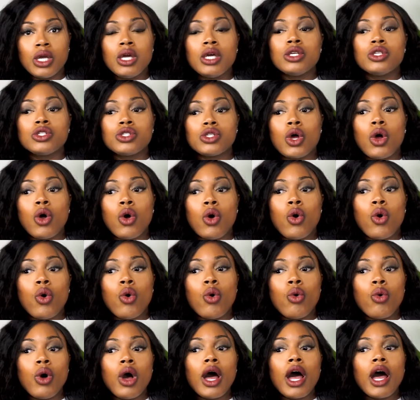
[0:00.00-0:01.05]

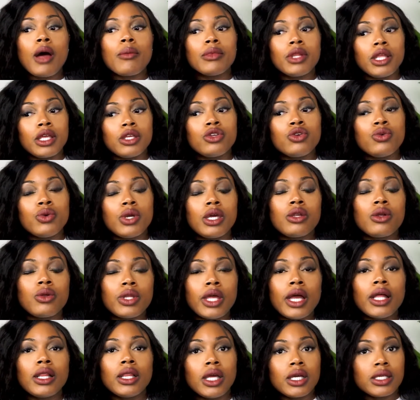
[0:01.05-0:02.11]
So I'm letting you in on
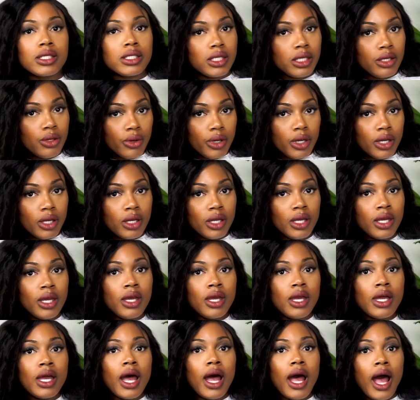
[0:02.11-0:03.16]
that Luxe secret.
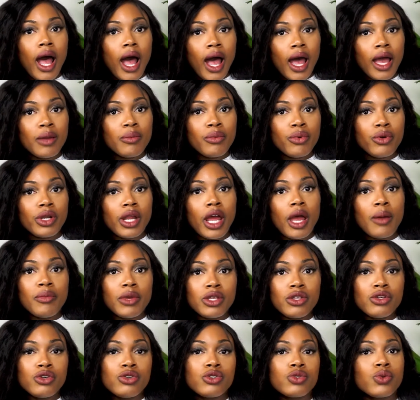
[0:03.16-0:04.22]
I print out
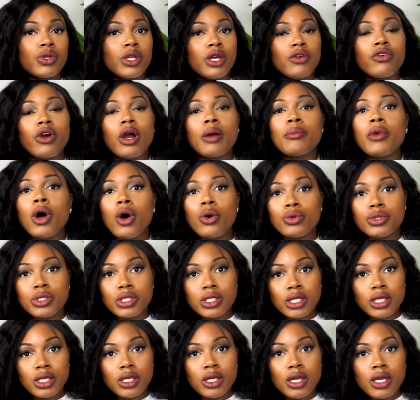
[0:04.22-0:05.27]
menus whenever I'm
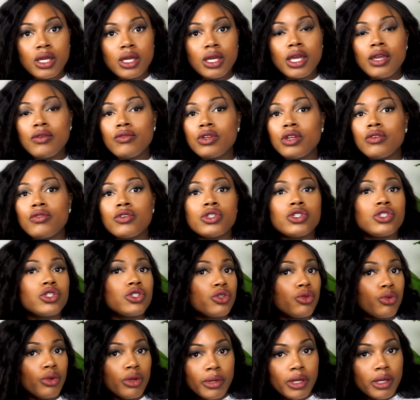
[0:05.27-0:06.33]
hosting, even if it's just
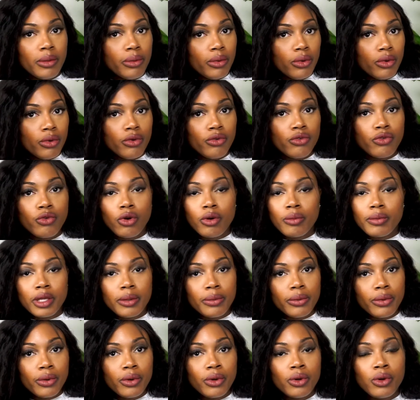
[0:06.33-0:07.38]
3 people, 4
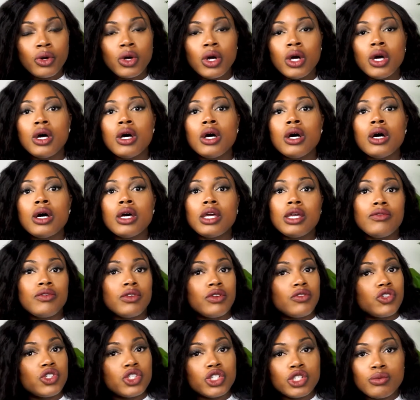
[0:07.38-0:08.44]
people, even if
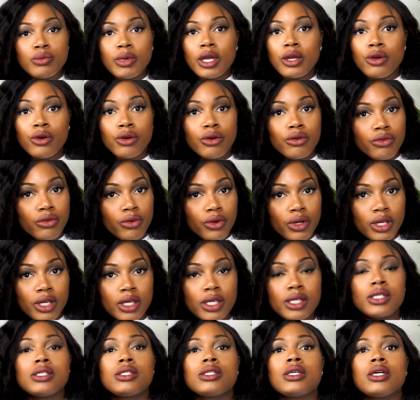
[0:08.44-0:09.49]
it's just my
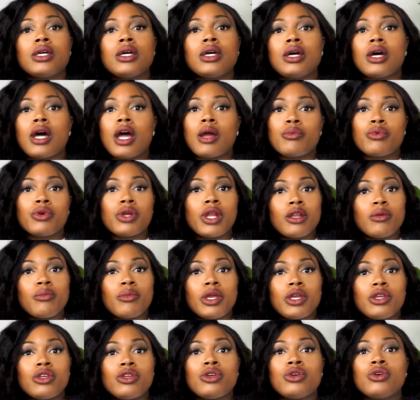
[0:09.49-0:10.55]
girlfriends. I print out a
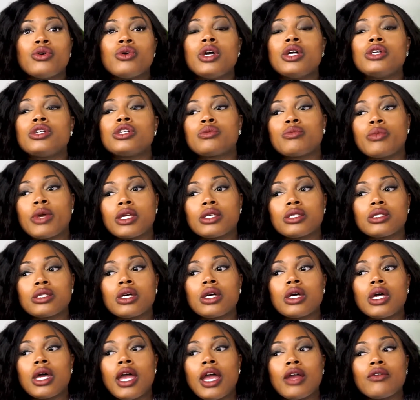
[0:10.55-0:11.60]
menu. It just makes
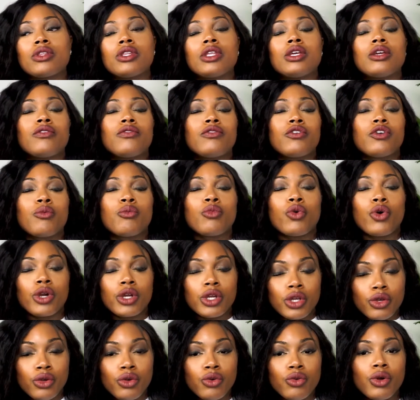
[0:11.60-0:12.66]
everything feel more
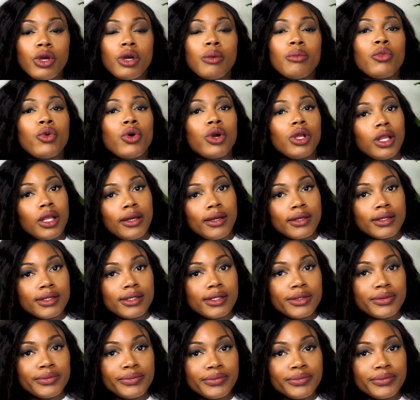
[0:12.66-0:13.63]
cute and more luxe.